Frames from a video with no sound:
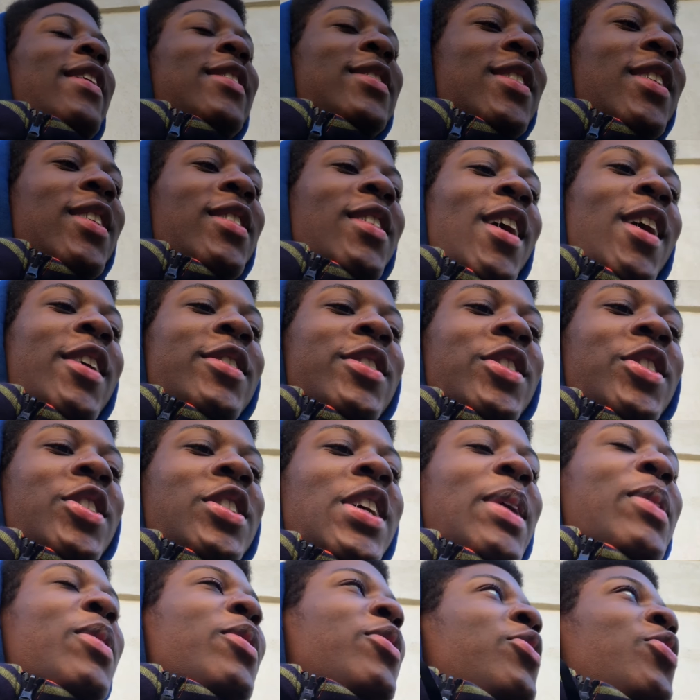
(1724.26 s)
that's Colossians
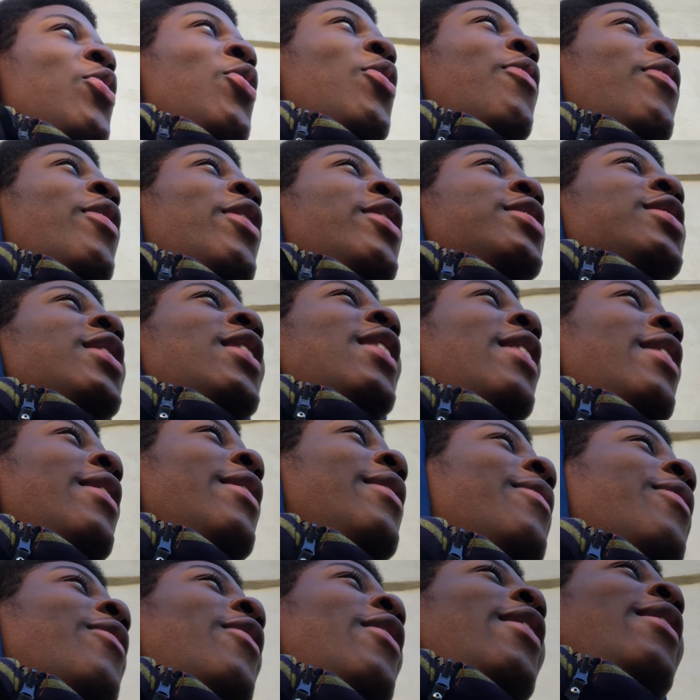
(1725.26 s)
chapter 2, verse
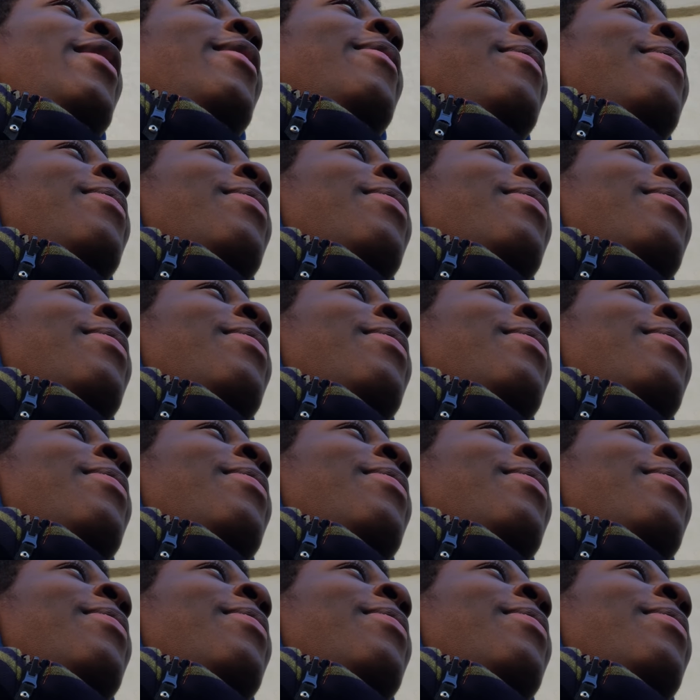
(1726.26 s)
8, right?